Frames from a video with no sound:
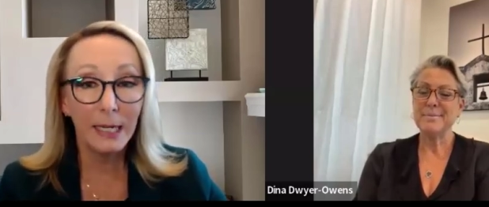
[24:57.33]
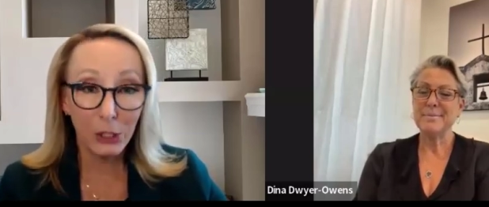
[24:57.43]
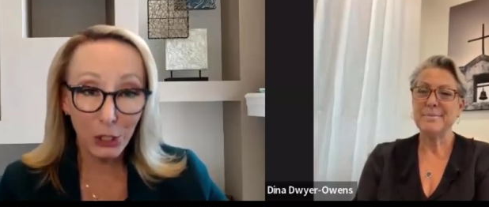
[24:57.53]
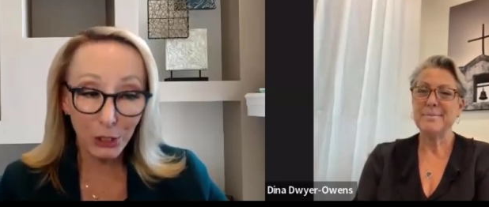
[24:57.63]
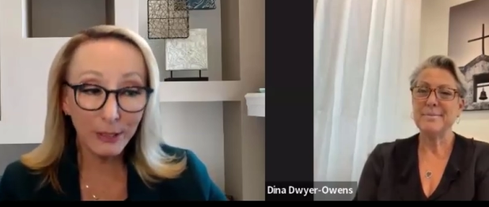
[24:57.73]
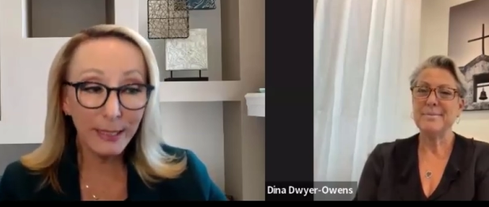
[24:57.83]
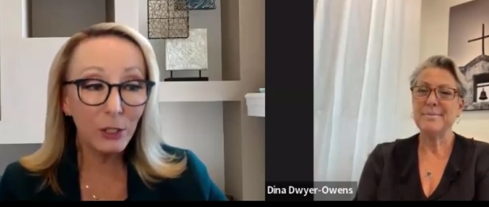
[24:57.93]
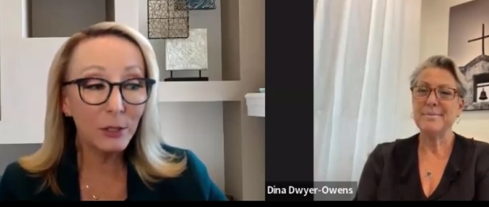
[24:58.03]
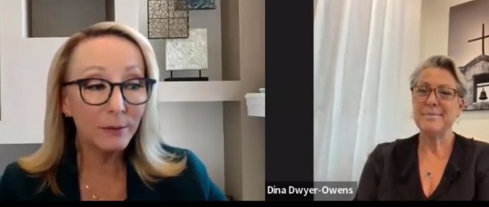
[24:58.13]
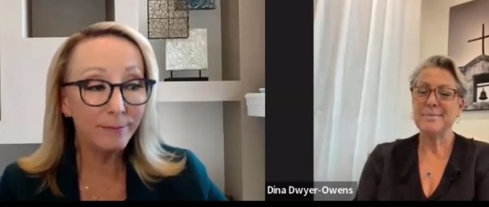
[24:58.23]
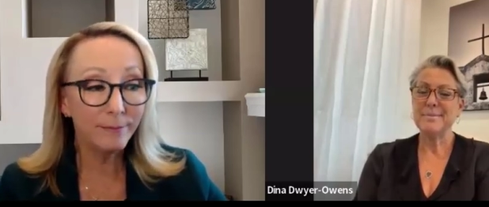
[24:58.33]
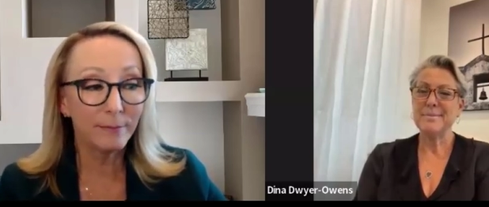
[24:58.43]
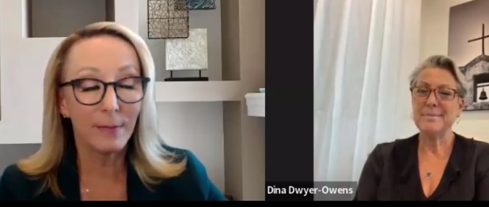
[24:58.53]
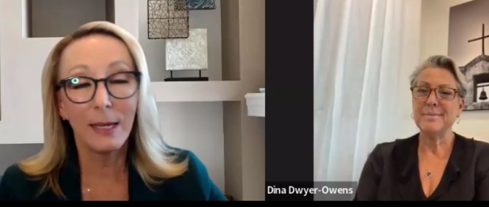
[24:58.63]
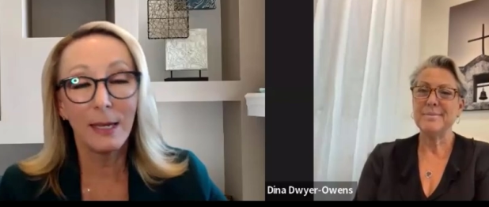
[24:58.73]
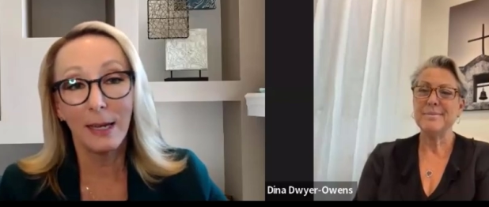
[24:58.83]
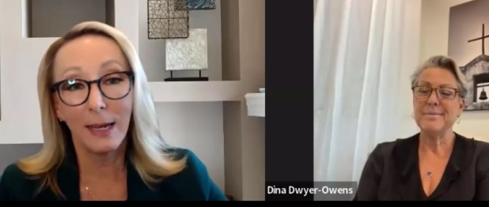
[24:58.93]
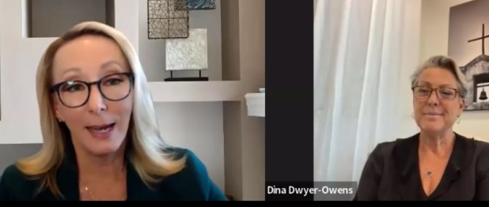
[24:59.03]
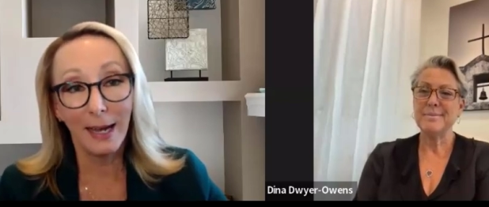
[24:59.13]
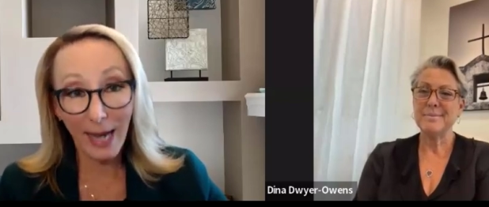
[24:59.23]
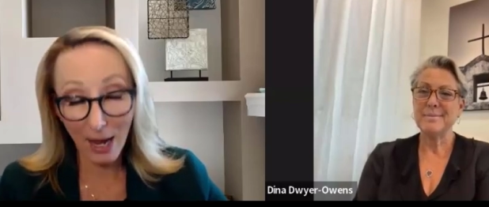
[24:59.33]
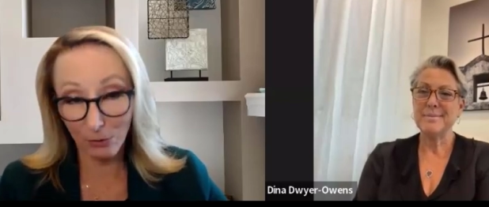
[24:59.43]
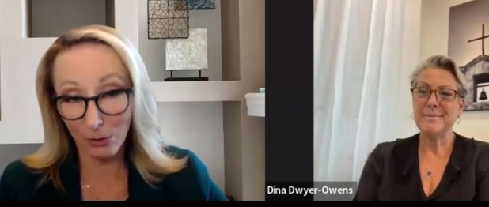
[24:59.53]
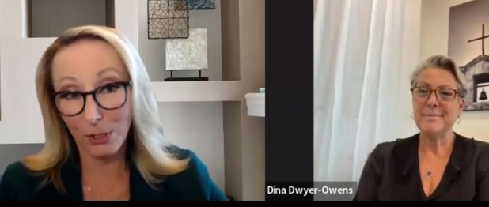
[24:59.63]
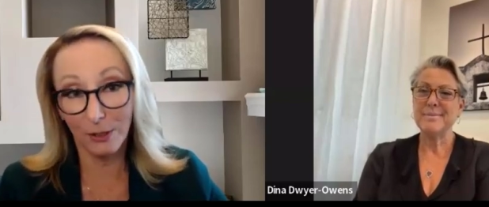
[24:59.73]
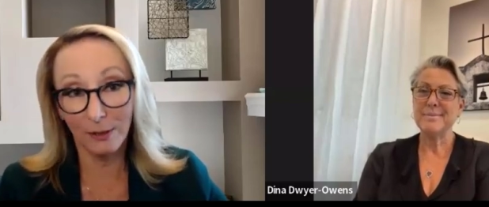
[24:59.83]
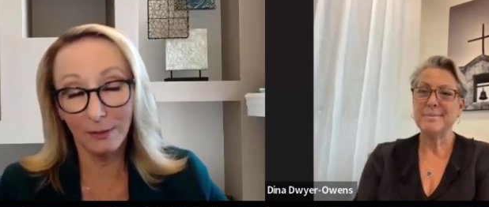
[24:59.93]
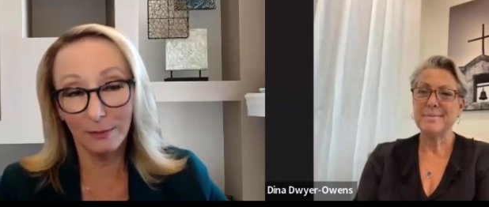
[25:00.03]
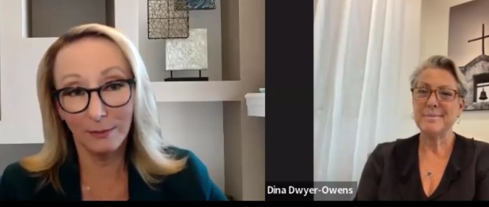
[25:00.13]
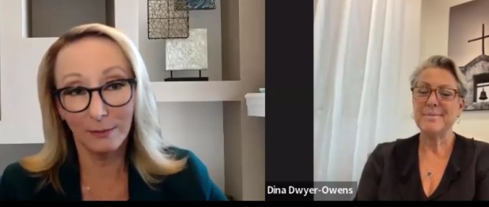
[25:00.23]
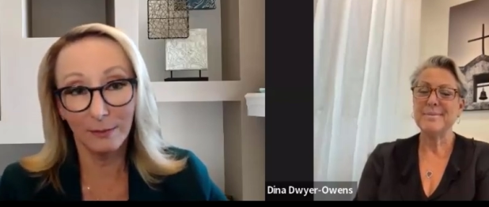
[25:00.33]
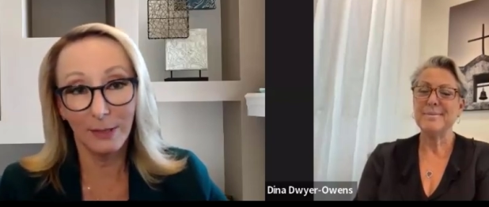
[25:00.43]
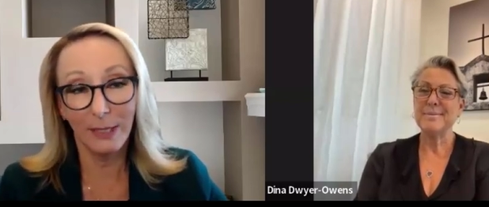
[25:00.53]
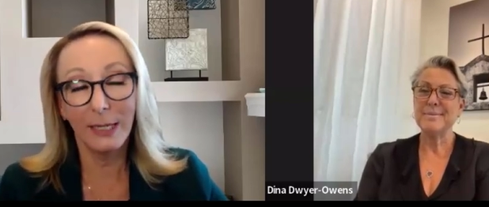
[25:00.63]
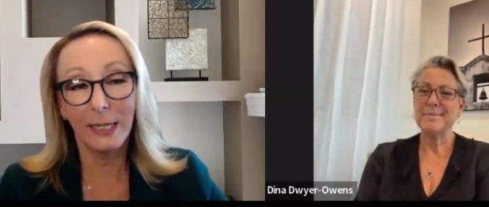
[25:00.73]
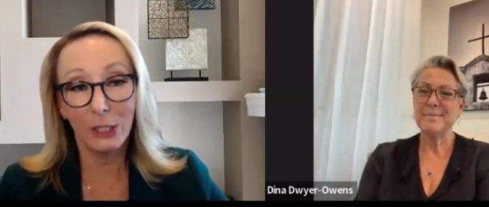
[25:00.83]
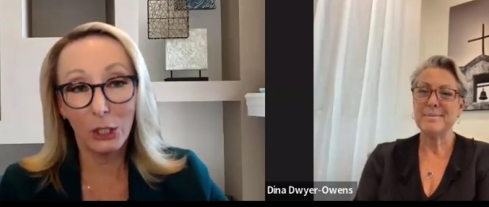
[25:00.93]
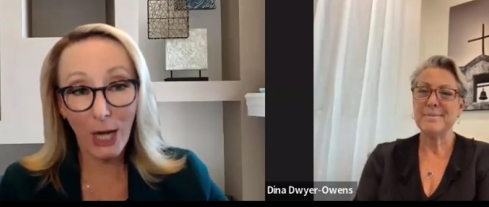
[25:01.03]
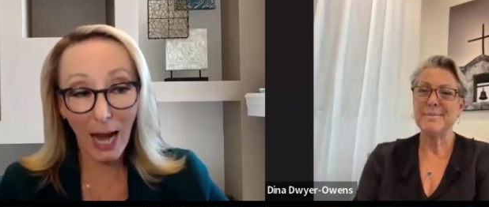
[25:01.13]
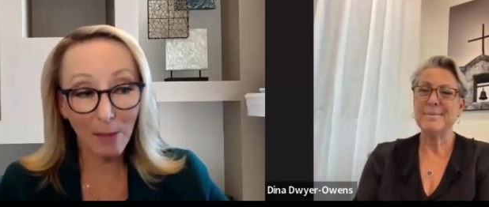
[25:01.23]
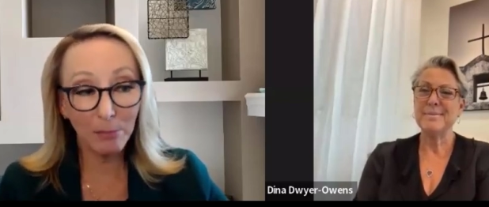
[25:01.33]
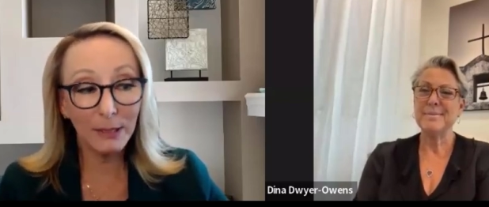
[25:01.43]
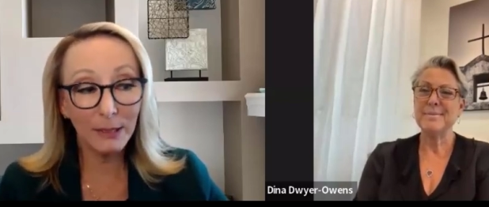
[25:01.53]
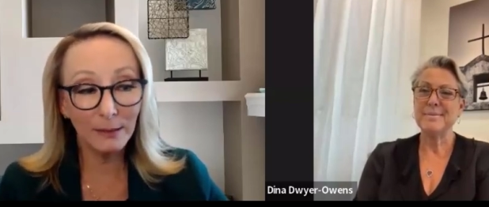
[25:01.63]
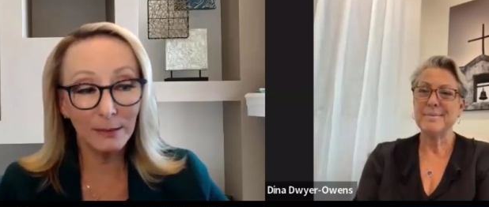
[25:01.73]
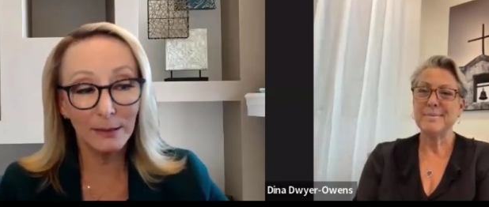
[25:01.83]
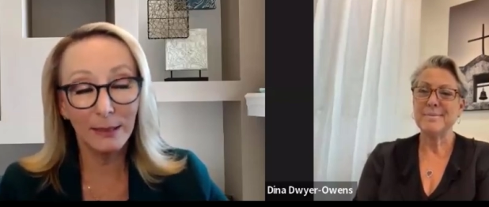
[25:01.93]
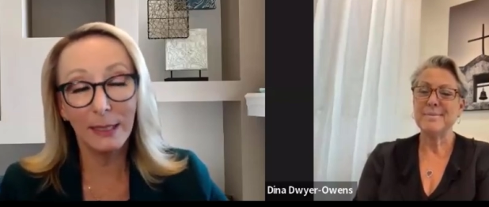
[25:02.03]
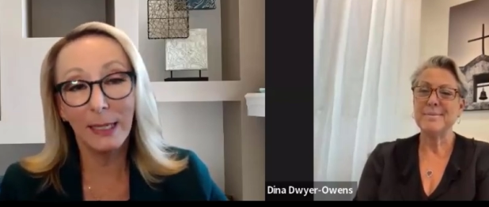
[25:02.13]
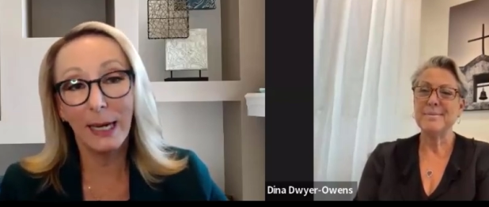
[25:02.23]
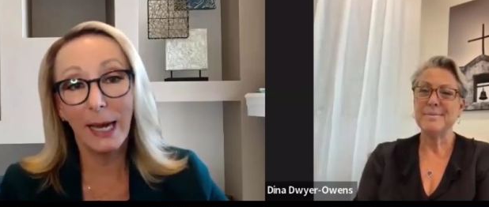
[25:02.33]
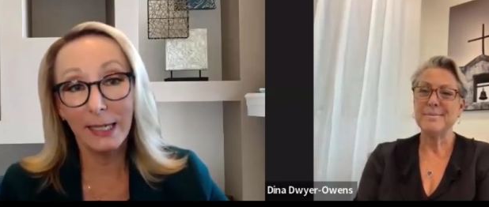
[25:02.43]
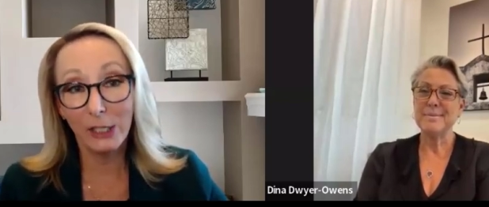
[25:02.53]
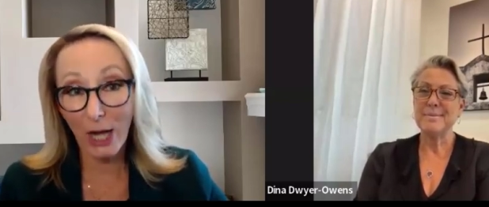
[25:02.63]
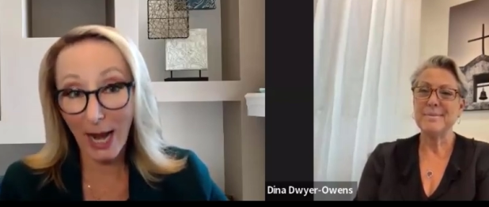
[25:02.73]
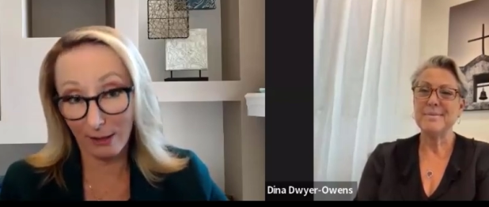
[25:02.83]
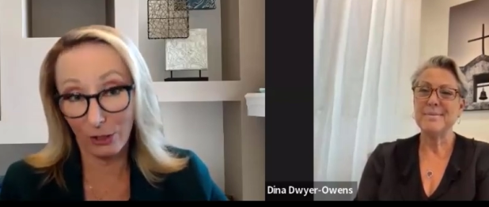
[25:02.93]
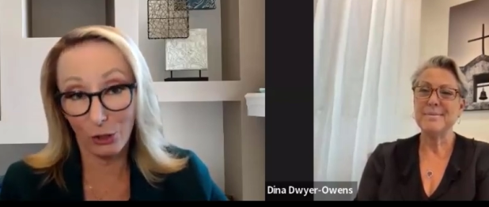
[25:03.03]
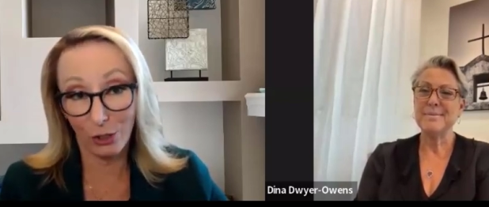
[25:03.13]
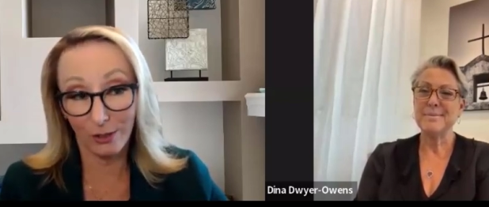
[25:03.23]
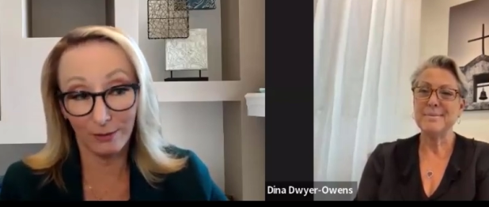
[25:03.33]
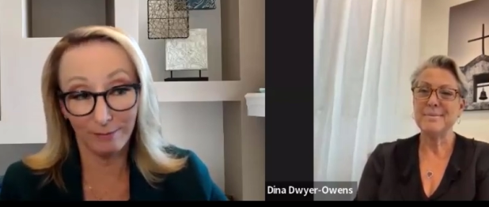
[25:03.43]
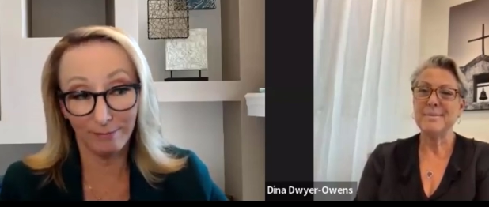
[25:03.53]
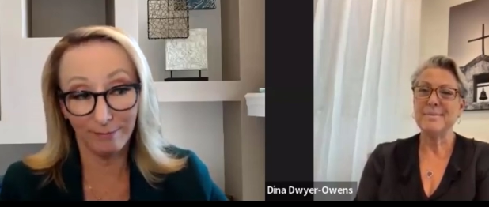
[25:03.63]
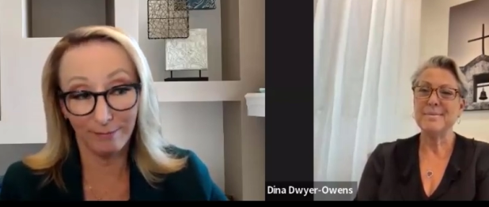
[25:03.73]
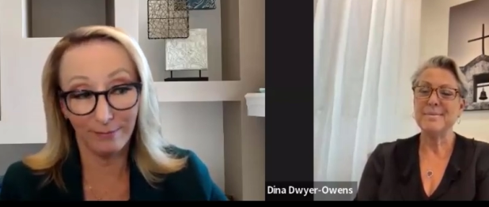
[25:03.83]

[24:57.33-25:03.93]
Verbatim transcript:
Speaker 1: A cheerleader, a counselor, a chaplain, and a challenger.